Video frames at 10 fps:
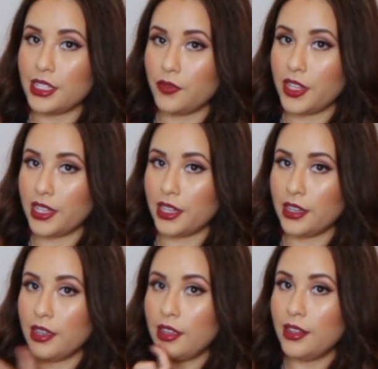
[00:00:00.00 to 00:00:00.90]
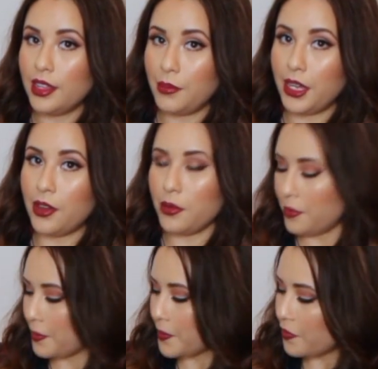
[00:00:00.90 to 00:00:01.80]
it's filling, let me know.
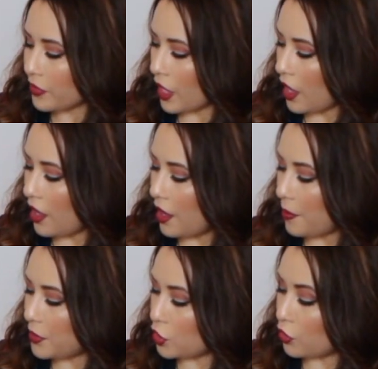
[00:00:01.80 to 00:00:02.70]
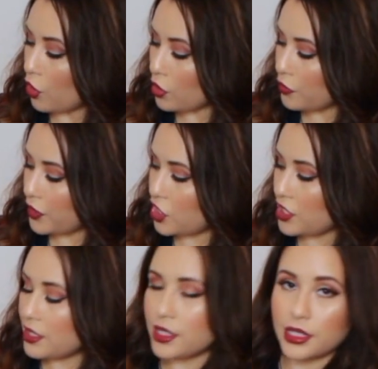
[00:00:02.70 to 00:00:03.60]
So
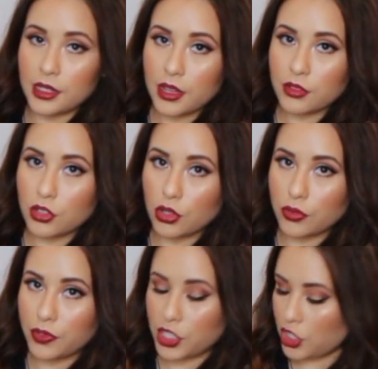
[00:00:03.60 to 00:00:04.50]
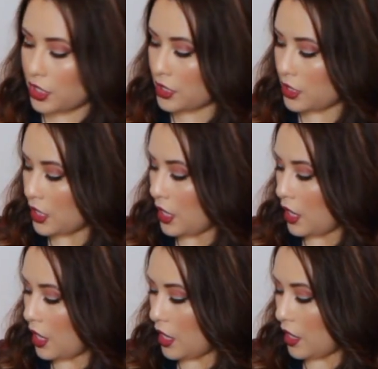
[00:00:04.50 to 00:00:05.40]
goldfishies, because he loves goldfishies.
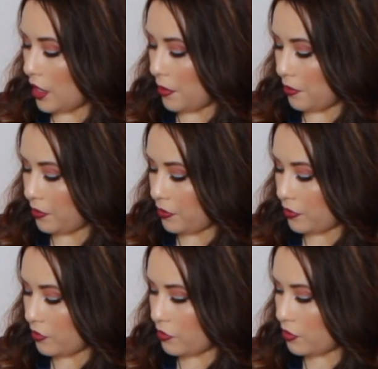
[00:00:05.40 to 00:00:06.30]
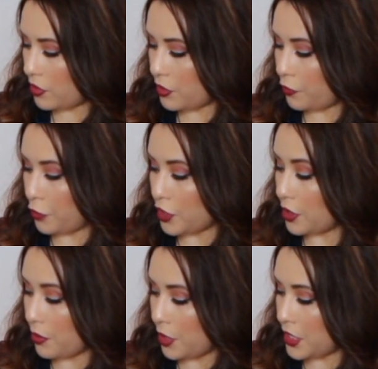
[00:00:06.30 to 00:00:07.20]
So for
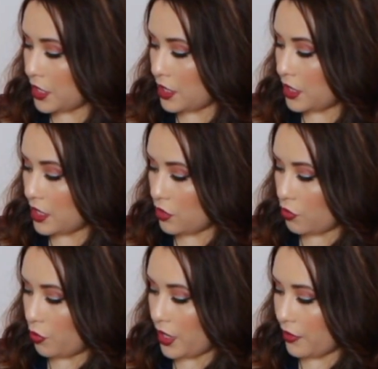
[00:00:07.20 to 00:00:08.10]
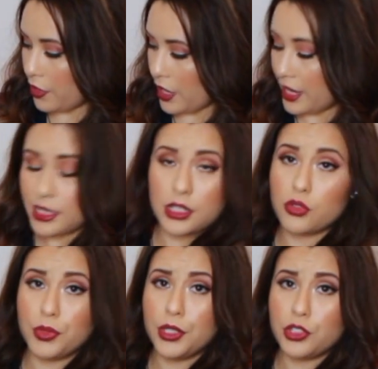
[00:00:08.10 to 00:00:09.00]
some reason, whatever, I guess it's
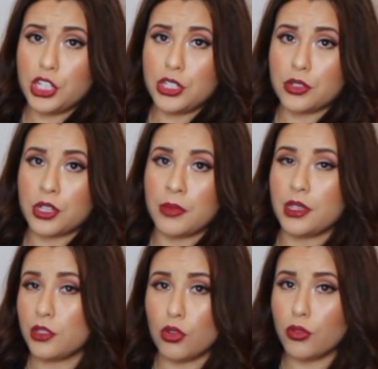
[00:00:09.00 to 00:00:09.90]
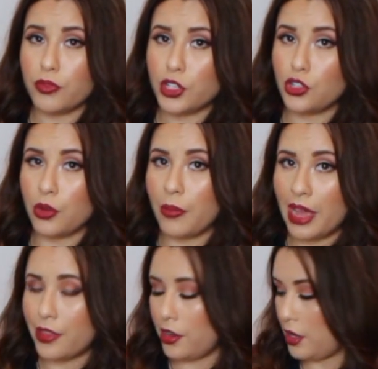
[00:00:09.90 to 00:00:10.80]
real cheese or something, because goldfish don't
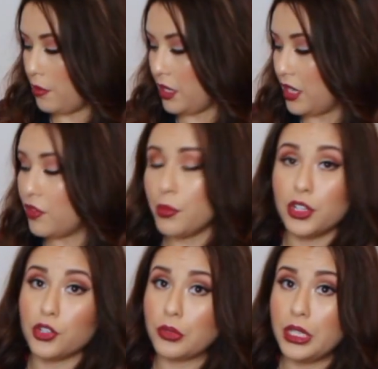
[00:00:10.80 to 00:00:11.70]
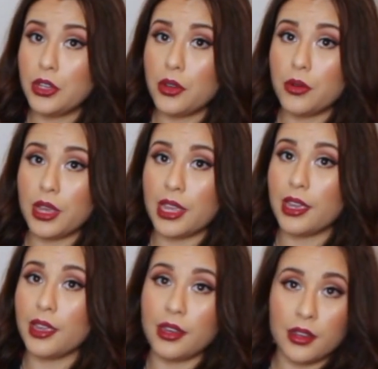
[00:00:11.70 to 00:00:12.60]
bother him, but give him a Dorito
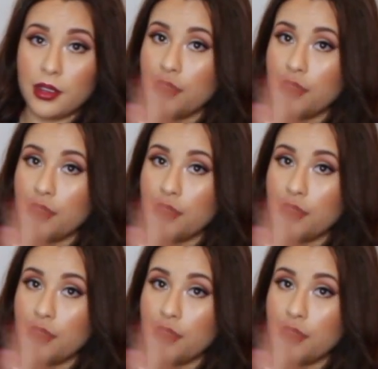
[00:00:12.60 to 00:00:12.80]
and